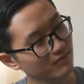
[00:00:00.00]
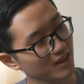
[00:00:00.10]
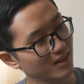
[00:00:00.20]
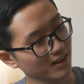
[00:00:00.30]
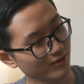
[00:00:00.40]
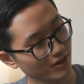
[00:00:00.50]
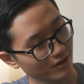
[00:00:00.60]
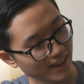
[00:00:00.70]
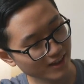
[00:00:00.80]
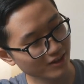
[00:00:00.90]
This kind of
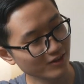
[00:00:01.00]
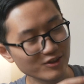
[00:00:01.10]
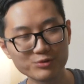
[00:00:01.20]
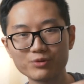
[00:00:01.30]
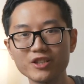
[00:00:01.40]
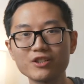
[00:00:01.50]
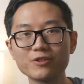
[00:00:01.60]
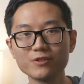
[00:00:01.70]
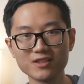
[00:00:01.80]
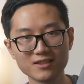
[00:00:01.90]
skull actually looks really
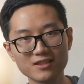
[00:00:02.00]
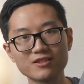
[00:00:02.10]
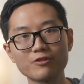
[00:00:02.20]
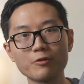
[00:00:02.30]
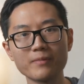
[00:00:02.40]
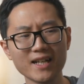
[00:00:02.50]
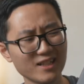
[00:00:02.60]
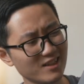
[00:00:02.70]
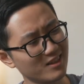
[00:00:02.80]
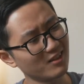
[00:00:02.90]
cool. This is the
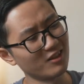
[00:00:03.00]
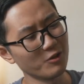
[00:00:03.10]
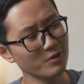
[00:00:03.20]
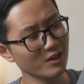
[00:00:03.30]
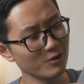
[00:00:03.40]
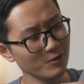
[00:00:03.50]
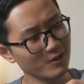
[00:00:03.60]
Nomatic logo.